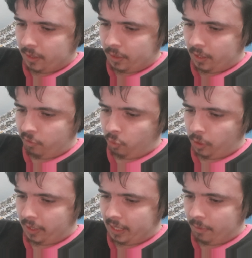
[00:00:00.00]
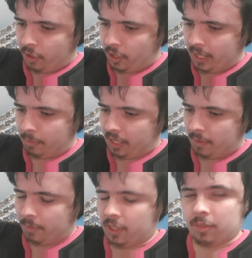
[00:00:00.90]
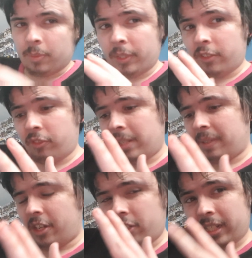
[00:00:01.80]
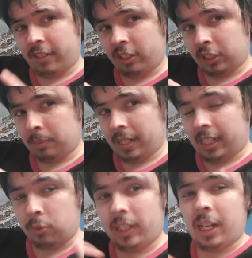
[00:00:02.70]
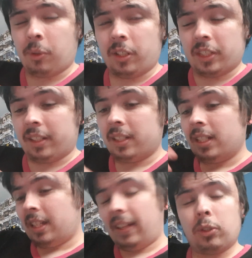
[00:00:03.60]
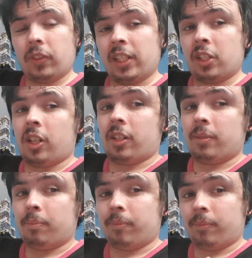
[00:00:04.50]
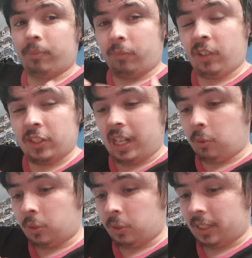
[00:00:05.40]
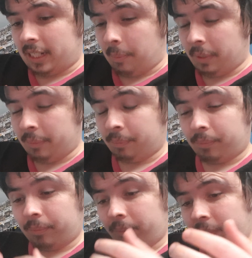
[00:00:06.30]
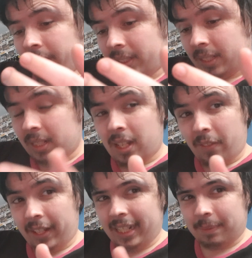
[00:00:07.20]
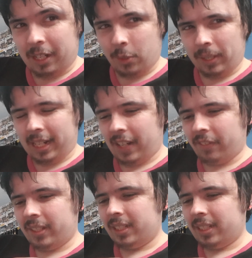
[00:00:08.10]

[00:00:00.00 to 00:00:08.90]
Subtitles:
I've wrote down Shane, but there'll be a rematch at WrestleMania. That's what I want to see. That's what these are. Things I want to see happen. The next match we have